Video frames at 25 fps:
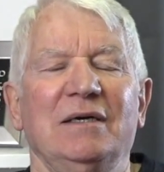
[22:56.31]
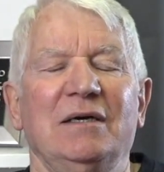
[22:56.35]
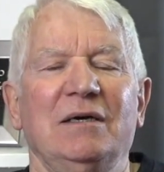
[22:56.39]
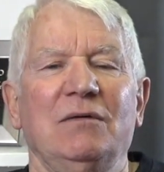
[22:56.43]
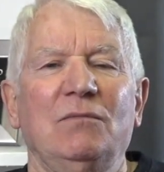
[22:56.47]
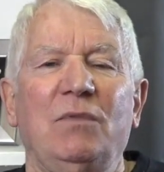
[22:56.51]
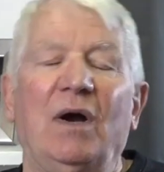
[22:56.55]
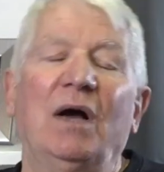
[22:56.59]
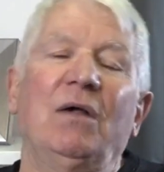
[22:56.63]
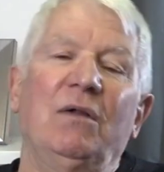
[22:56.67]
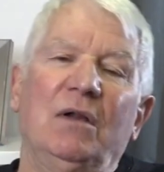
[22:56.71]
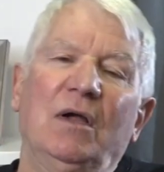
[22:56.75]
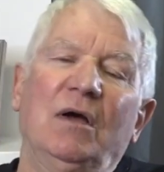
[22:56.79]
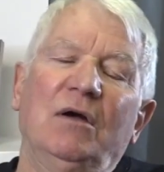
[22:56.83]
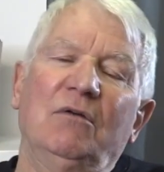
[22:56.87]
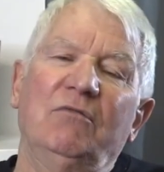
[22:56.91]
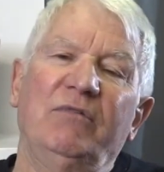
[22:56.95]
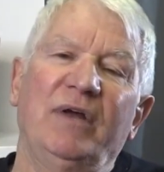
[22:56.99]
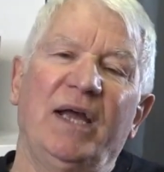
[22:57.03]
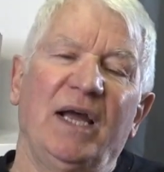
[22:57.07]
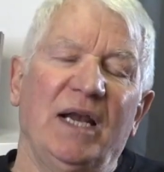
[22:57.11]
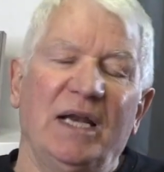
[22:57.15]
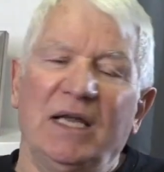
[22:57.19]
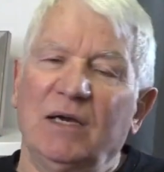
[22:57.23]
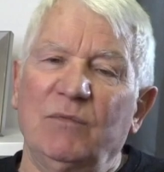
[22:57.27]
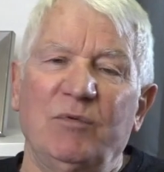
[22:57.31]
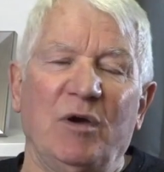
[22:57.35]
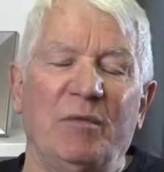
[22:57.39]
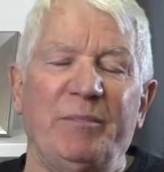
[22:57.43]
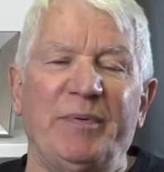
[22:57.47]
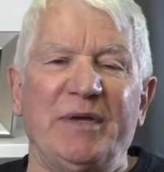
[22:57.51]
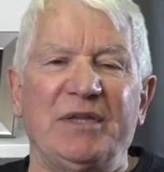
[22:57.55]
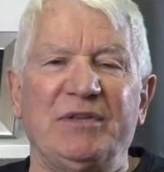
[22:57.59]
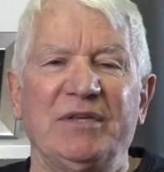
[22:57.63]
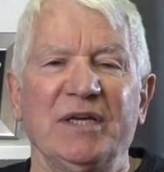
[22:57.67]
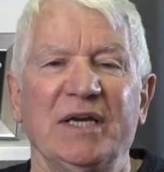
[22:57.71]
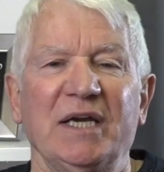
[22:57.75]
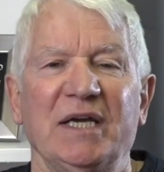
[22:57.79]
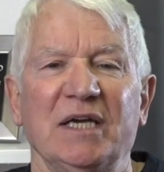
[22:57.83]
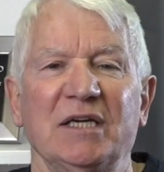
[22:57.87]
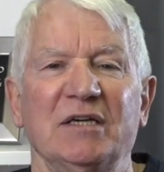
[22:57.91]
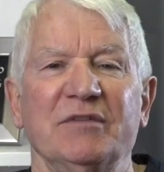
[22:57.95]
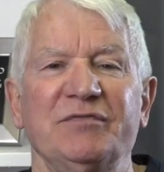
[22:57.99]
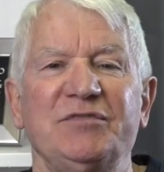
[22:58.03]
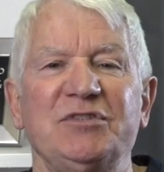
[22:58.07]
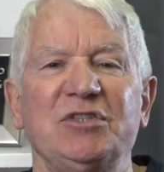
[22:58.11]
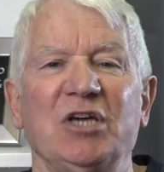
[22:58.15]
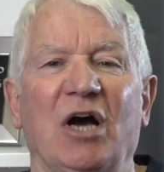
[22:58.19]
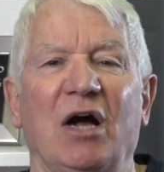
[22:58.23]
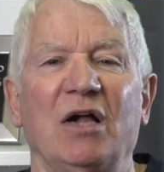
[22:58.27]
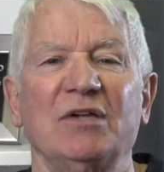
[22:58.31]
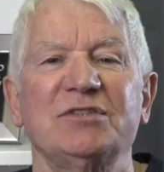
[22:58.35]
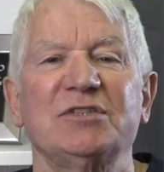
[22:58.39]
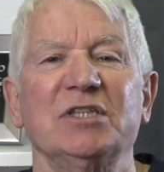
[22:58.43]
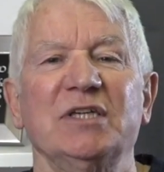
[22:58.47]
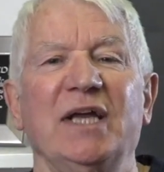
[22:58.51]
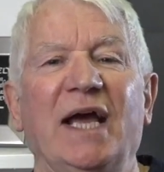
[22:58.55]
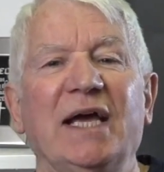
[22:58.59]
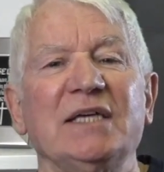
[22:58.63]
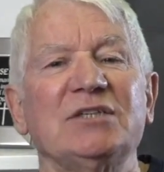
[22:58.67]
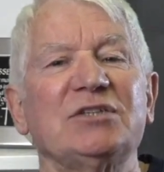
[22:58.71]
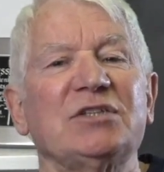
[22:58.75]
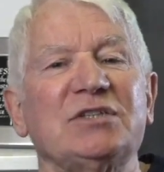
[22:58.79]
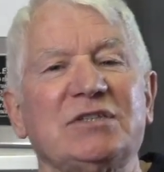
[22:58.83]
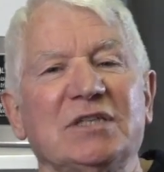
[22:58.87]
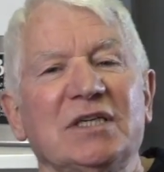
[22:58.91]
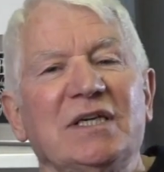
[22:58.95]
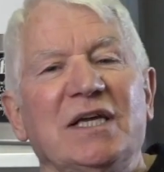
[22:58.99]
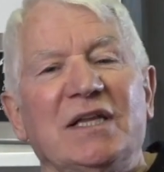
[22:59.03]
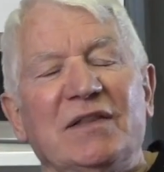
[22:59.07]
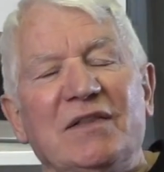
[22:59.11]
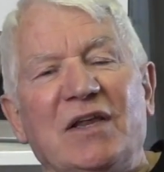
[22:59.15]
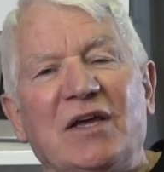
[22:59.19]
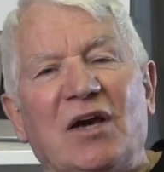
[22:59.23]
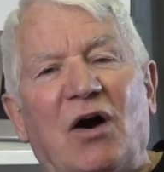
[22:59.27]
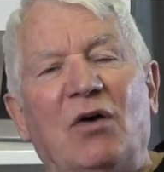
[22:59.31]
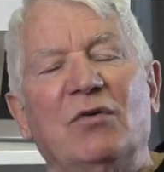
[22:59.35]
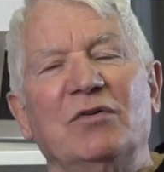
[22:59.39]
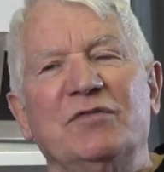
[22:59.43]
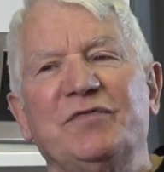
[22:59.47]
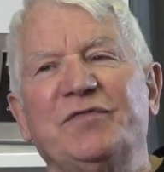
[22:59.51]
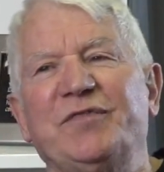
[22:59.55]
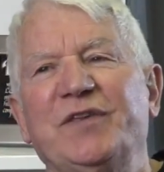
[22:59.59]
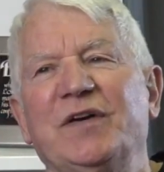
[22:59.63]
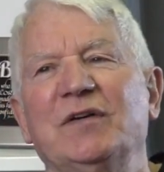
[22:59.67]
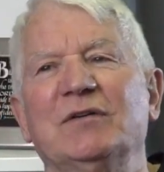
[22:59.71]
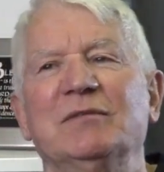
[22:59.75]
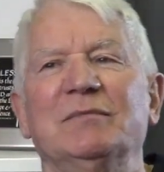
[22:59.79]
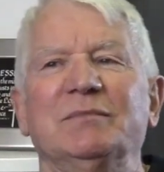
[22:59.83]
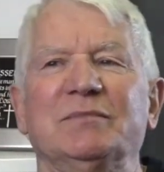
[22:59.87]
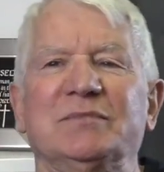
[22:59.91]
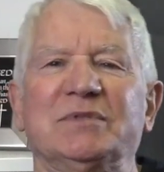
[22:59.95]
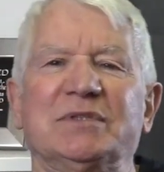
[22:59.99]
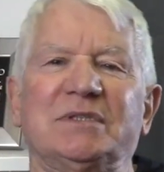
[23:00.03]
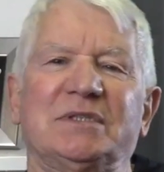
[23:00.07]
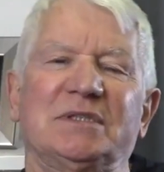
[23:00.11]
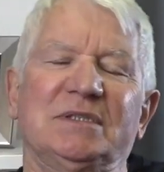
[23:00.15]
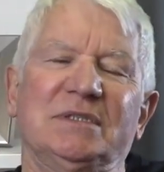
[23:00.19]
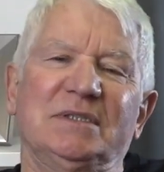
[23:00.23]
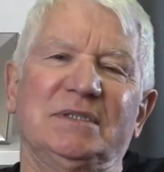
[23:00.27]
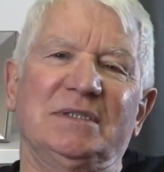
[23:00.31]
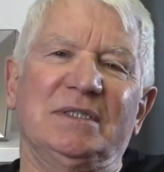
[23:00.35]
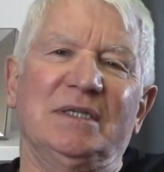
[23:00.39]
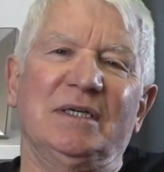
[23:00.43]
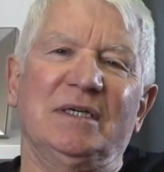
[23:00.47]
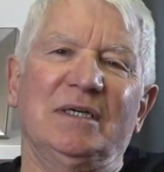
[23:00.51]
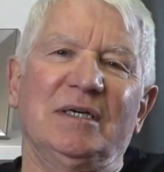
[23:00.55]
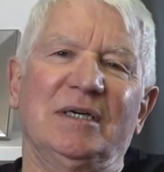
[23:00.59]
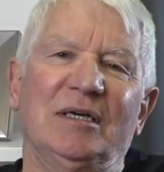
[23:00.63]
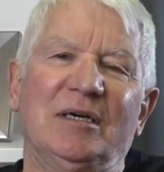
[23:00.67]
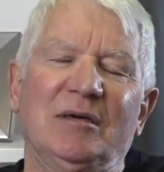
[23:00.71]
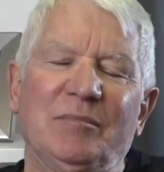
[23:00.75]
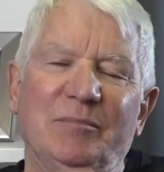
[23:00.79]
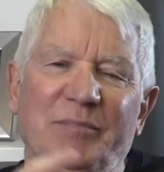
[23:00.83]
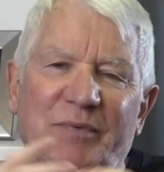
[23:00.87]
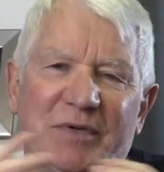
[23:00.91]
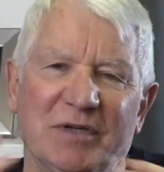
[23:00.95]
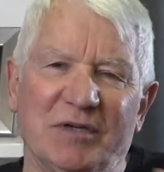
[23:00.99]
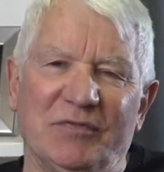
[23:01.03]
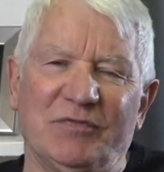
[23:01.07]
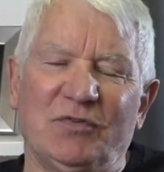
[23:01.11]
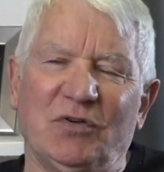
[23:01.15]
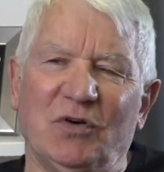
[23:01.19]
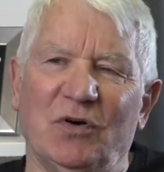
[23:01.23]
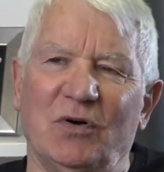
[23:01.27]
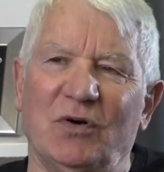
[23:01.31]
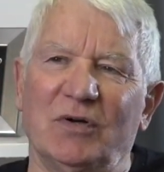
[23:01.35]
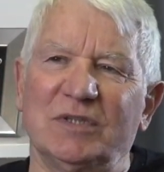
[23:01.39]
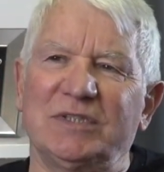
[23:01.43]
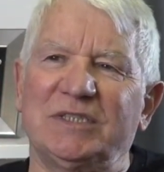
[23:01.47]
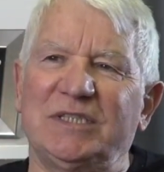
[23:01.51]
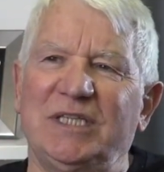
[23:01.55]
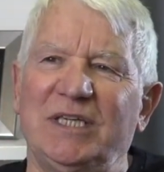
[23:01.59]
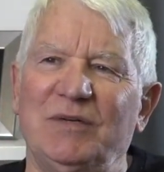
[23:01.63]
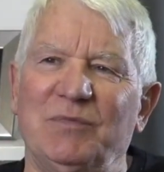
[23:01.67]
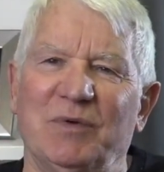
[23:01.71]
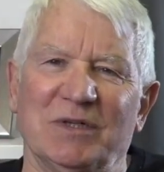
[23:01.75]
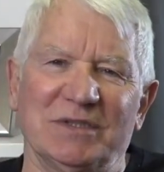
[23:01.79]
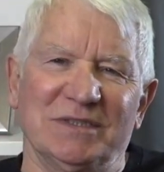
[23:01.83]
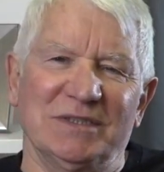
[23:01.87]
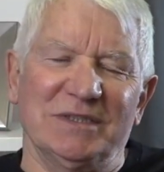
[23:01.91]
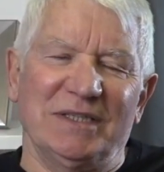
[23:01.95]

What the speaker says: Well, really, we'd be thinking of Charlton Heston in the old films. But of course, he wasn't